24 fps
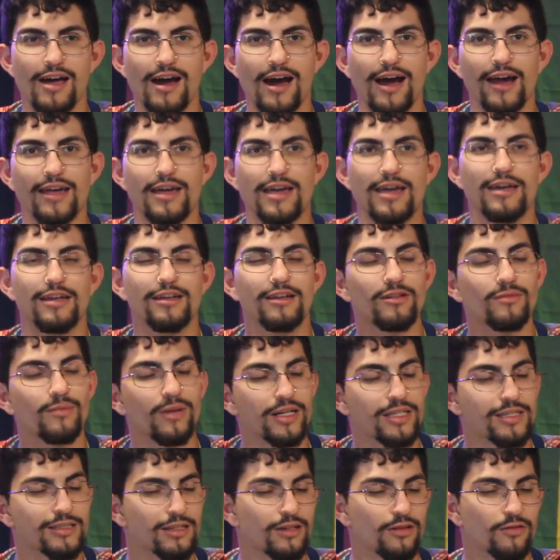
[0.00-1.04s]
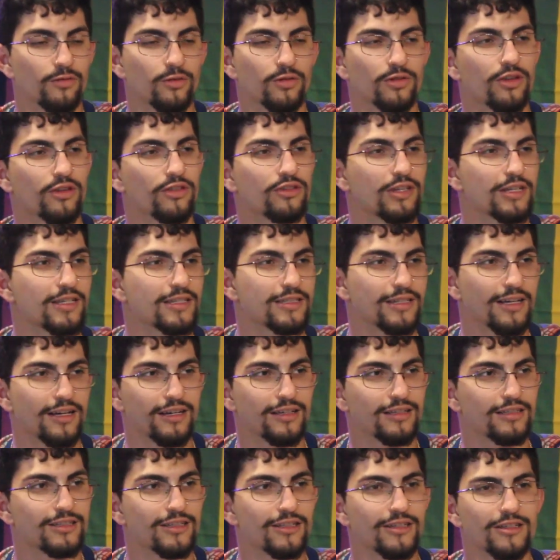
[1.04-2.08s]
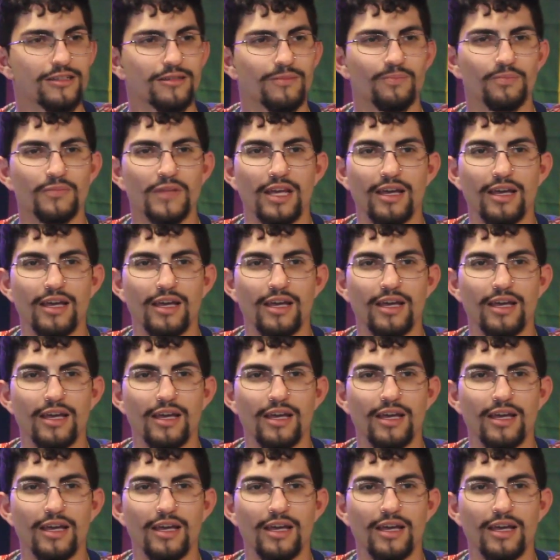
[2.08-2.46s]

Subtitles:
I hated myself for the things I had done.